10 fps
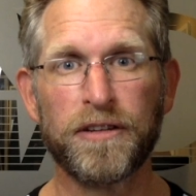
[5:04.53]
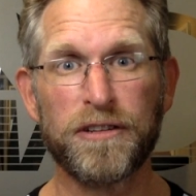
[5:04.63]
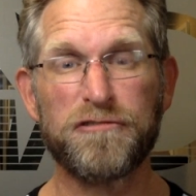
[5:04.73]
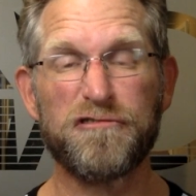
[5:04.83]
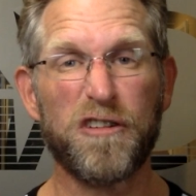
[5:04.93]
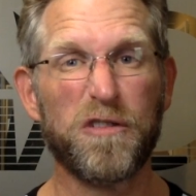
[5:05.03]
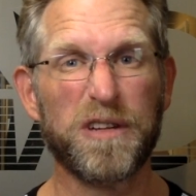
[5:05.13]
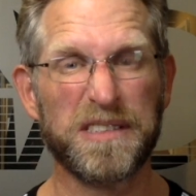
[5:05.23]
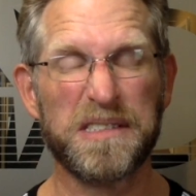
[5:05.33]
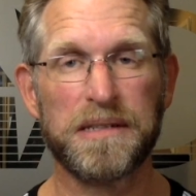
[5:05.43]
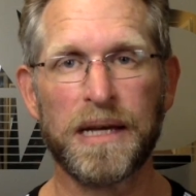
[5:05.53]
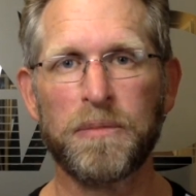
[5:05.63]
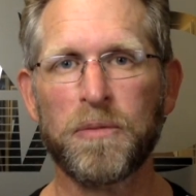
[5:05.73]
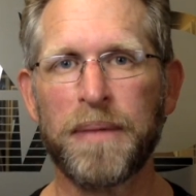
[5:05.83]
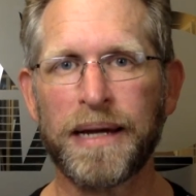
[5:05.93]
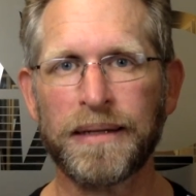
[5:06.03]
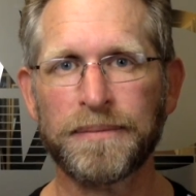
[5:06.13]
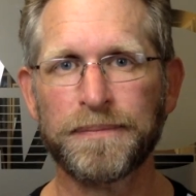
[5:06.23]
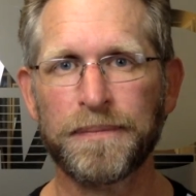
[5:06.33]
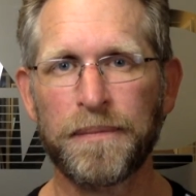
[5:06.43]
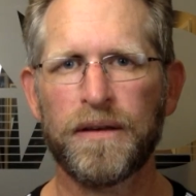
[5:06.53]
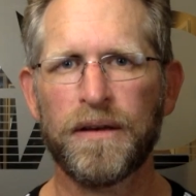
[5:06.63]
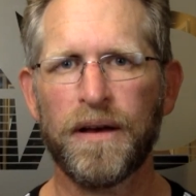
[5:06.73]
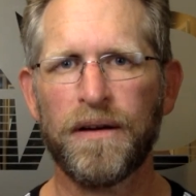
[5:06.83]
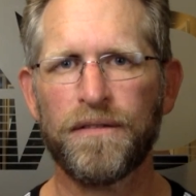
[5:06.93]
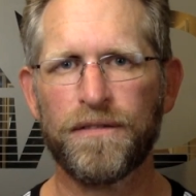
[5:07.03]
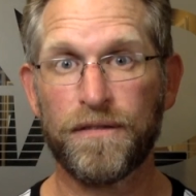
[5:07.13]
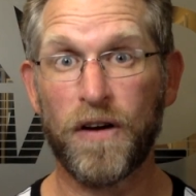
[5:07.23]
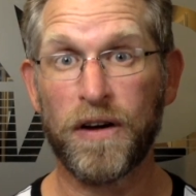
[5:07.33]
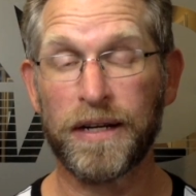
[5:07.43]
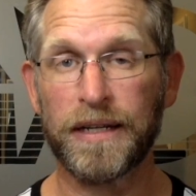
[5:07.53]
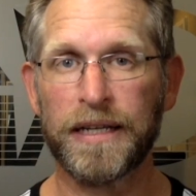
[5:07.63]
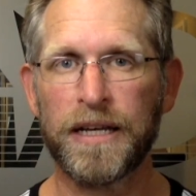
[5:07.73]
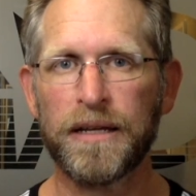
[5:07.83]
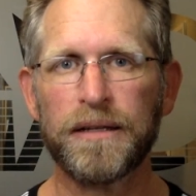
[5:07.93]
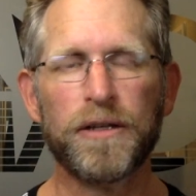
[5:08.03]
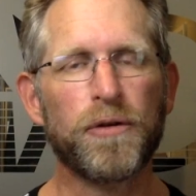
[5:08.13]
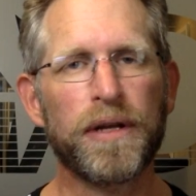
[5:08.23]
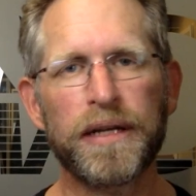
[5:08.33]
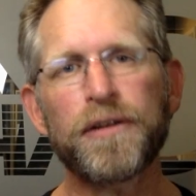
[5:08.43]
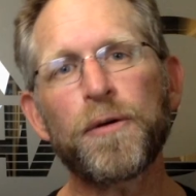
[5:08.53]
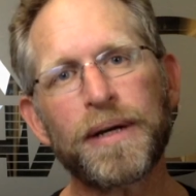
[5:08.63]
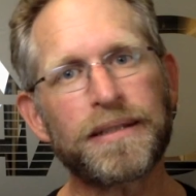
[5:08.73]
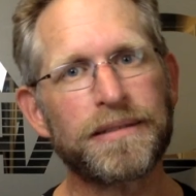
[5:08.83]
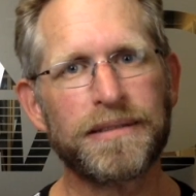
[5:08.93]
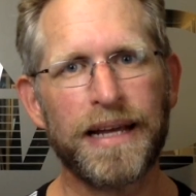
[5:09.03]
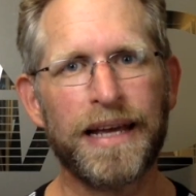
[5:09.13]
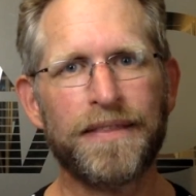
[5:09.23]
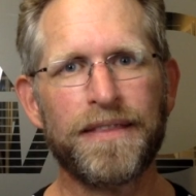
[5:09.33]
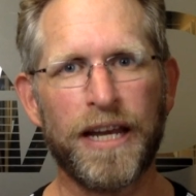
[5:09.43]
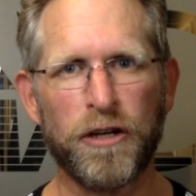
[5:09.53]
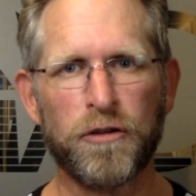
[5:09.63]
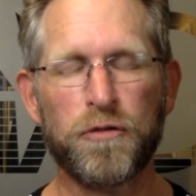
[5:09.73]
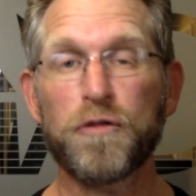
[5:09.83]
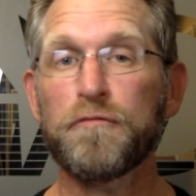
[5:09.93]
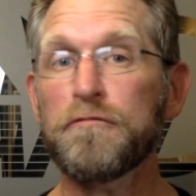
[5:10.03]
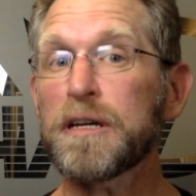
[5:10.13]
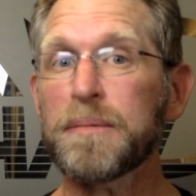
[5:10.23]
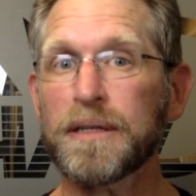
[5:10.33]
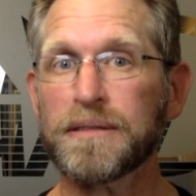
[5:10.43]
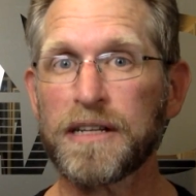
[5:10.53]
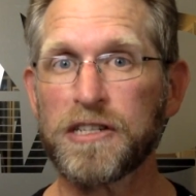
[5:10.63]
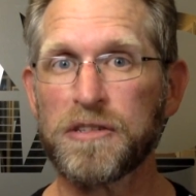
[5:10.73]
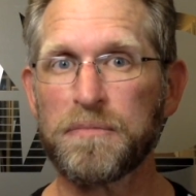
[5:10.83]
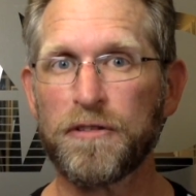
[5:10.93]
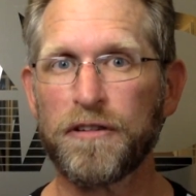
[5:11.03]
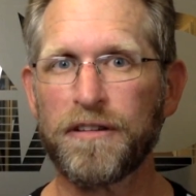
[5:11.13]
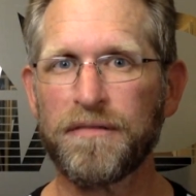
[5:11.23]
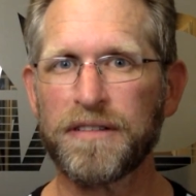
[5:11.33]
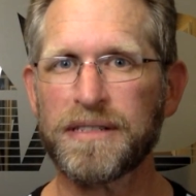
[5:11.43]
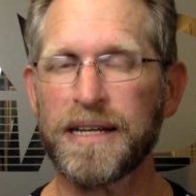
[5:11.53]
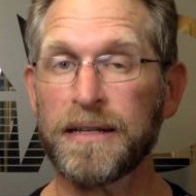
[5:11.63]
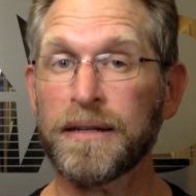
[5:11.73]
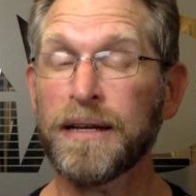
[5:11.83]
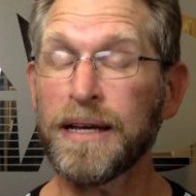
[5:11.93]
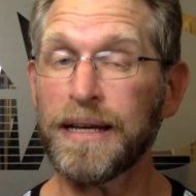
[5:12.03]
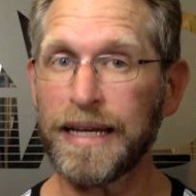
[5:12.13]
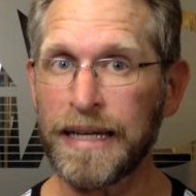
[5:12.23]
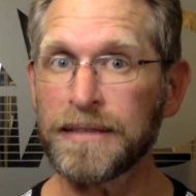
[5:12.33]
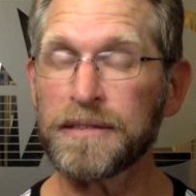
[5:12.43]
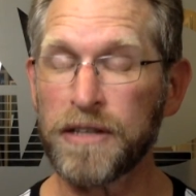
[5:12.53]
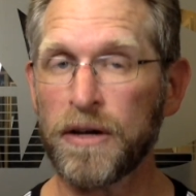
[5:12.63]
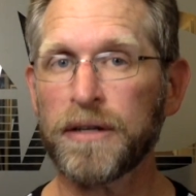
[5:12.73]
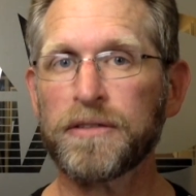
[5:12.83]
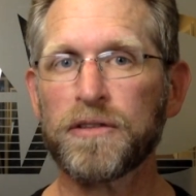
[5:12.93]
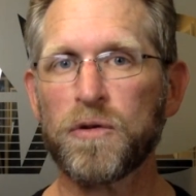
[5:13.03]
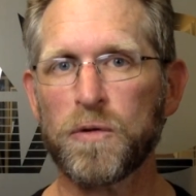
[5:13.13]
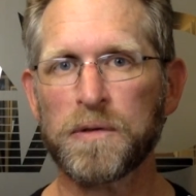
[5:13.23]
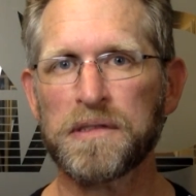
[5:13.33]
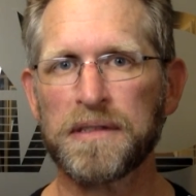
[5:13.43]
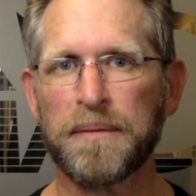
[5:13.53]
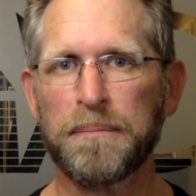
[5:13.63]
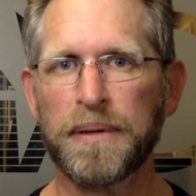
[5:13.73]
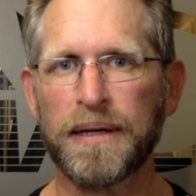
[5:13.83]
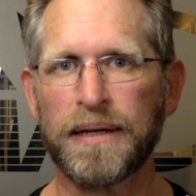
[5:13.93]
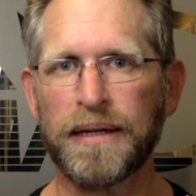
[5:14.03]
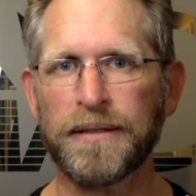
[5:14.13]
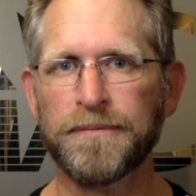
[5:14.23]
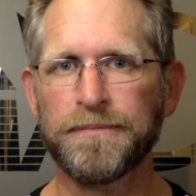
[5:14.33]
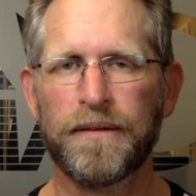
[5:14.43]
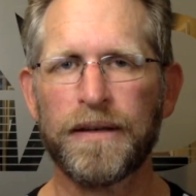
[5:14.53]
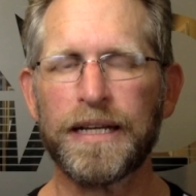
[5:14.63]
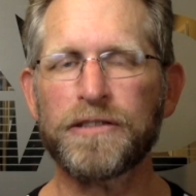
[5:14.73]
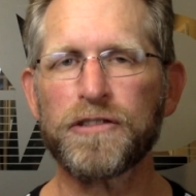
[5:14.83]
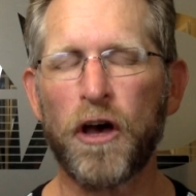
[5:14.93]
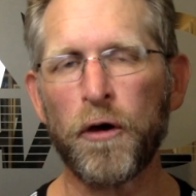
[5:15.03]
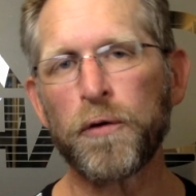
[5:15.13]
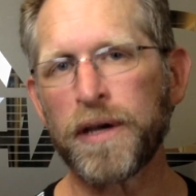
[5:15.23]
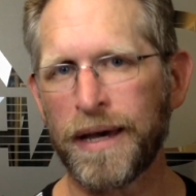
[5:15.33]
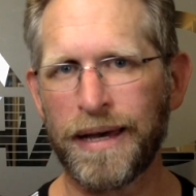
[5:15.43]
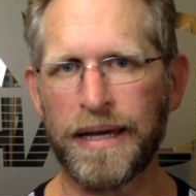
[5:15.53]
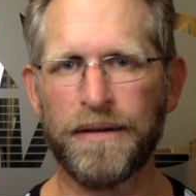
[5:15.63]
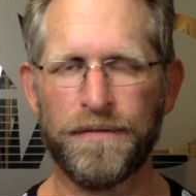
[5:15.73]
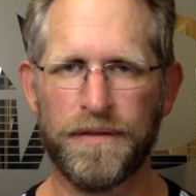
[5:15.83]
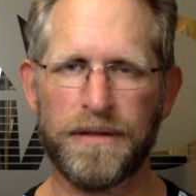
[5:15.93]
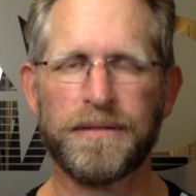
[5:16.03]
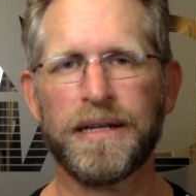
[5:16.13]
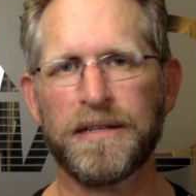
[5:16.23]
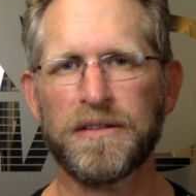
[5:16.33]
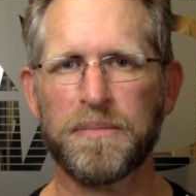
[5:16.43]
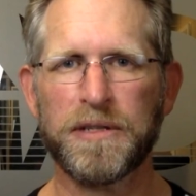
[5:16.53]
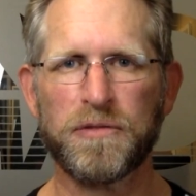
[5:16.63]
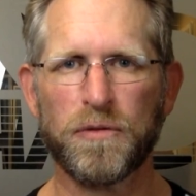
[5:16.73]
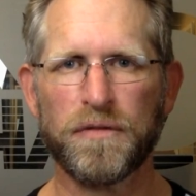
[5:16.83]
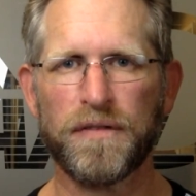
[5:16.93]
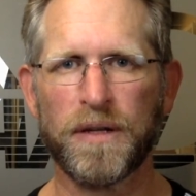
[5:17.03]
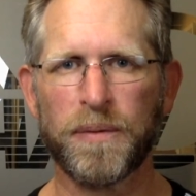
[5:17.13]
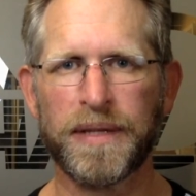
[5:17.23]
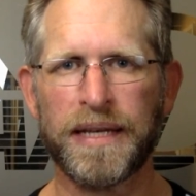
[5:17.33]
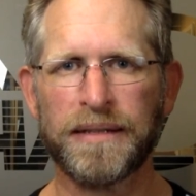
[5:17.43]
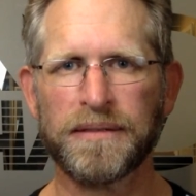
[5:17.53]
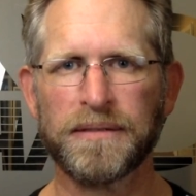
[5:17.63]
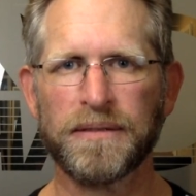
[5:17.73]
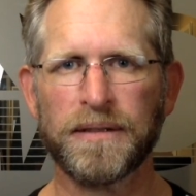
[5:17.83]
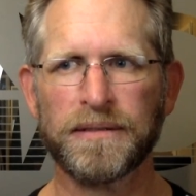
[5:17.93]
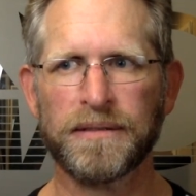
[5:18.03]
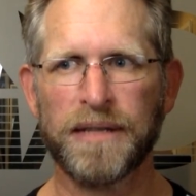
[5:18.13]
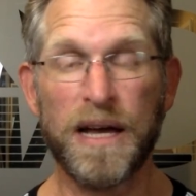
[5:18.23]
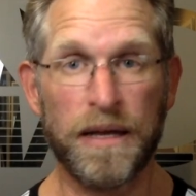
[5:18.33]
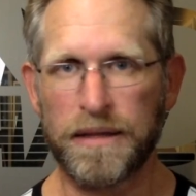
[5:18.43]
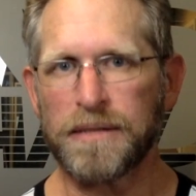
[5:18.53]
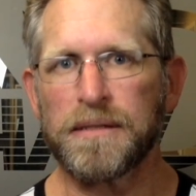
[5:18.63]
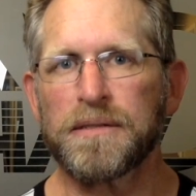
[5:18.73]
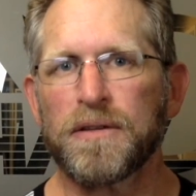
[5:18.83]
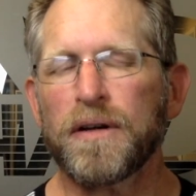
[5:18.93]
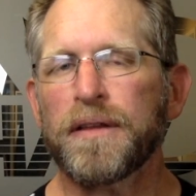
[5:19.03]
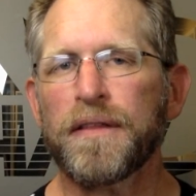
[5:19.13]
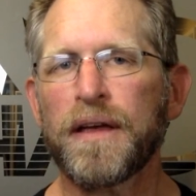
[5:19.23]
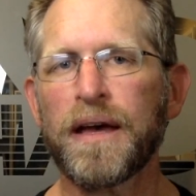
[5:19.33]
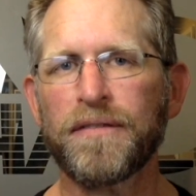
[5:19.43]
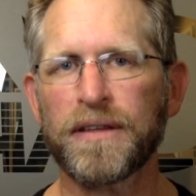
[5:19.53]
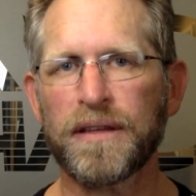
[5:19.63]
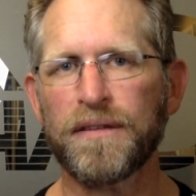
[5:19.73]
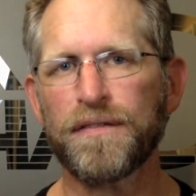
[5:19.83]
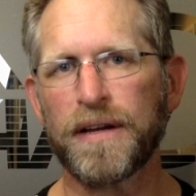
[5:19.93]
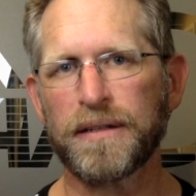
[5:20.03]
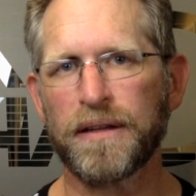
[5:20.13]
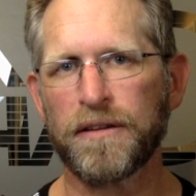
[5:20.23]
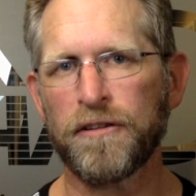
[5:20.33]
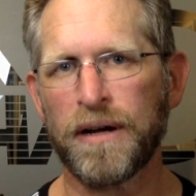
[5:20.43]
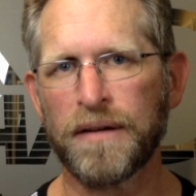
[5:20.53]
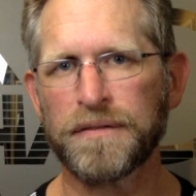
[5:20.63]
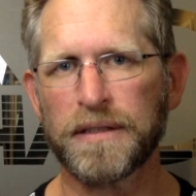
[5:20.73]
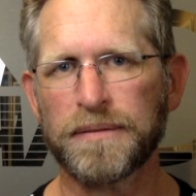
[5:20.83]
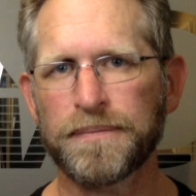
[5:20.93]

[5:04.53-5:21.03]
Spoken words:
controlled and stable manner. Finally, you need to understand that a good rehabilitation program for tendon is going to cause some pain. It's okay for the tendon to be sore following the exercises. That's a sign that they're having the effect that you're after.